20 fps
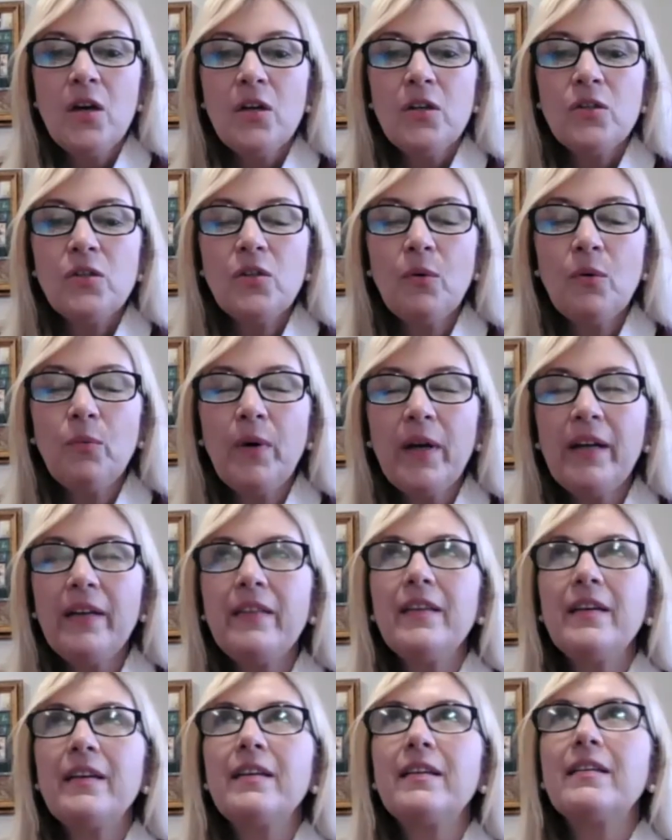So one
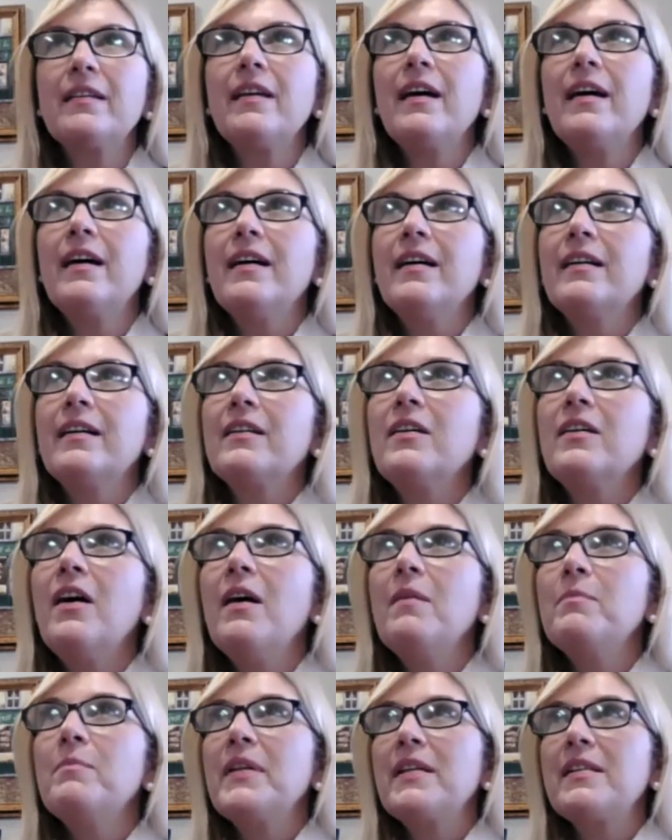of the
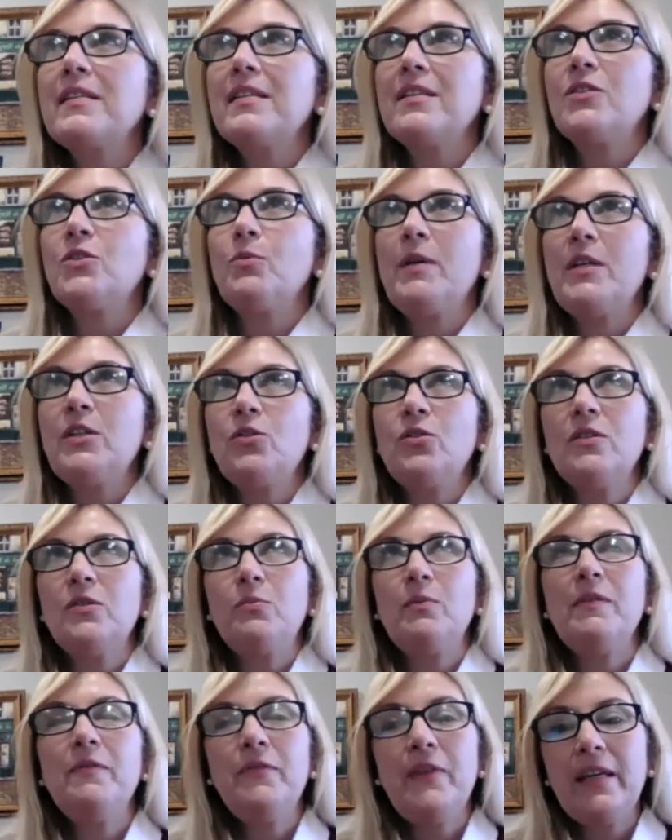complex situations
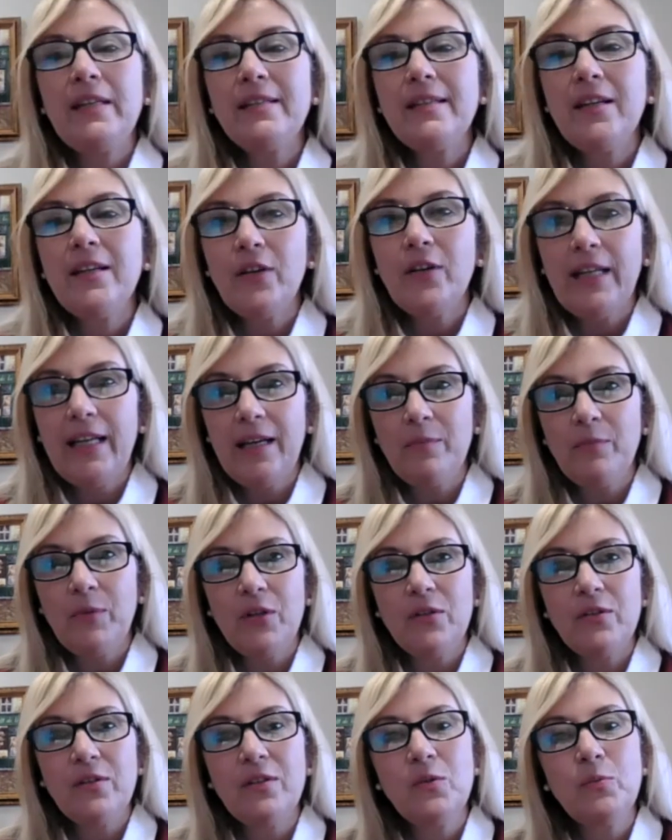we face here at
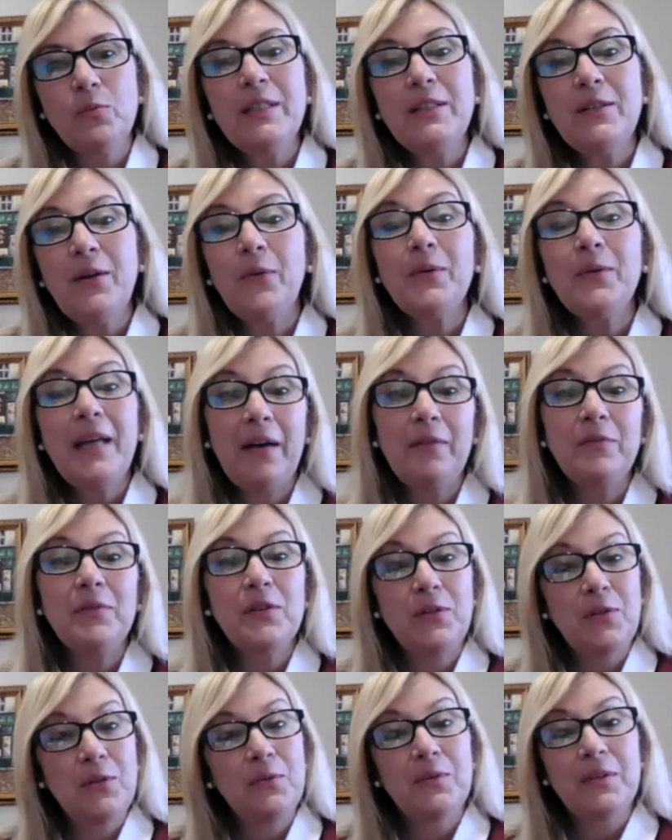Ambrose is we don't have
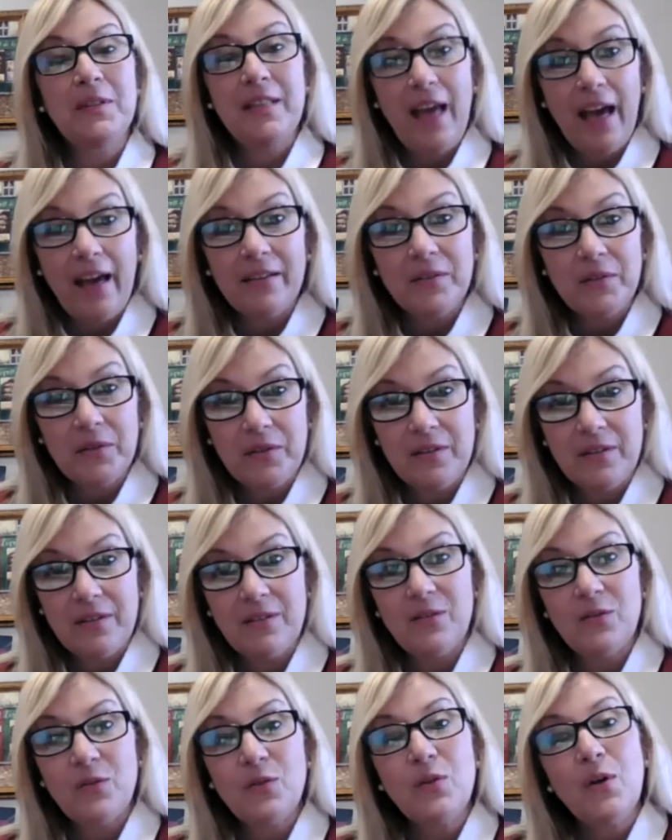student desks.
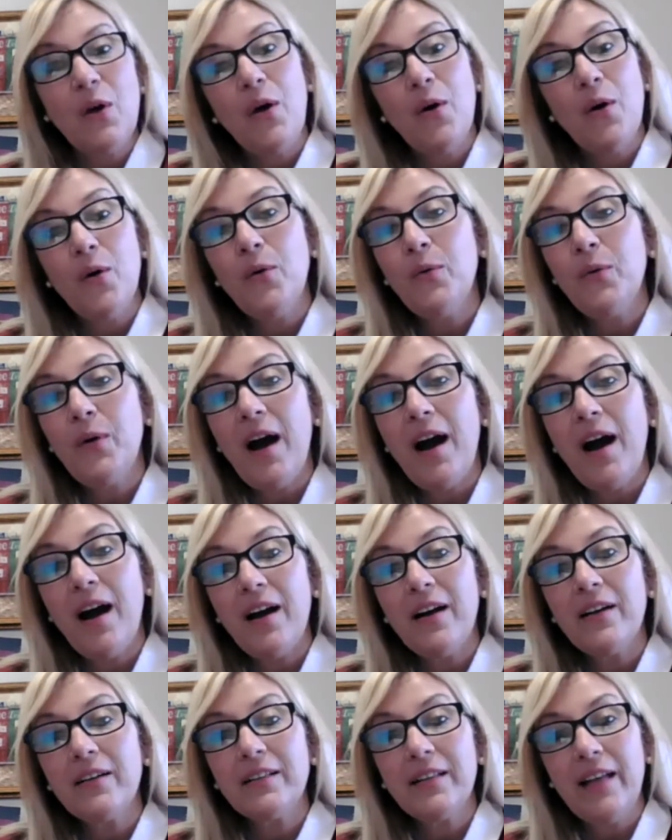So
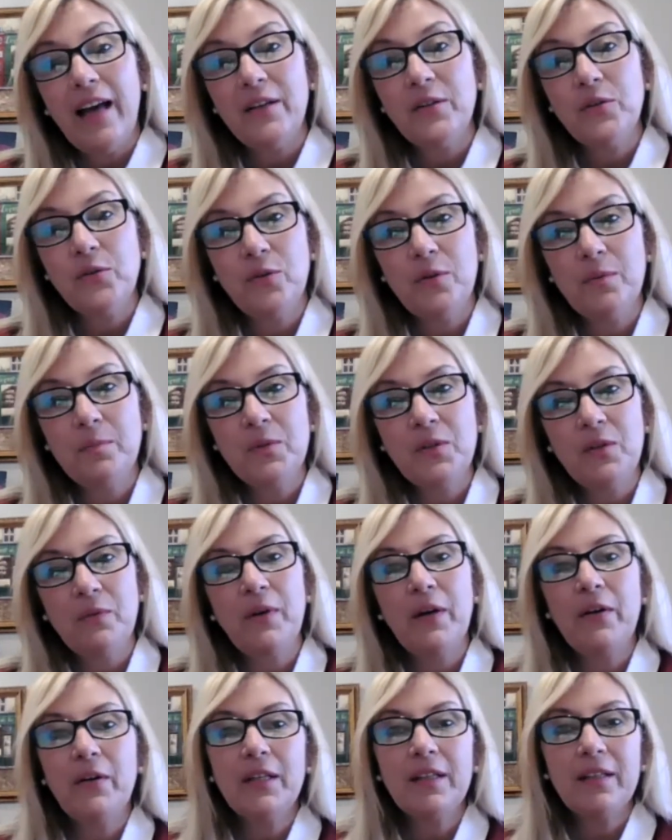our classrooms are
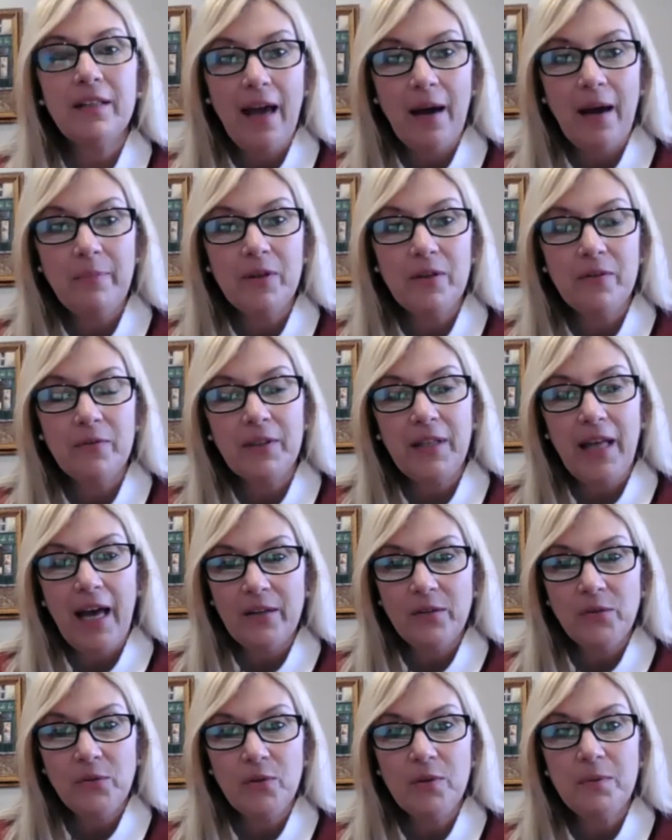very collaborative
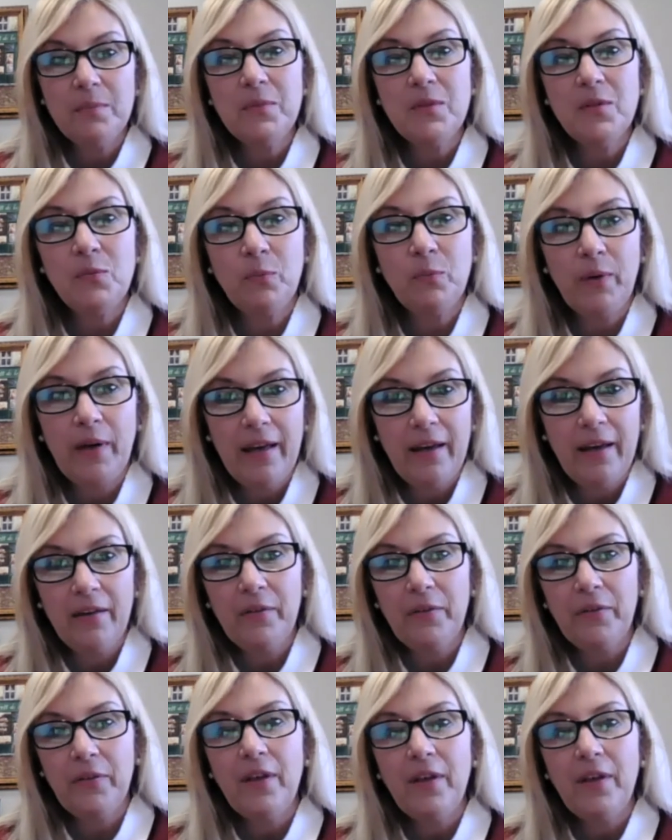classrooms with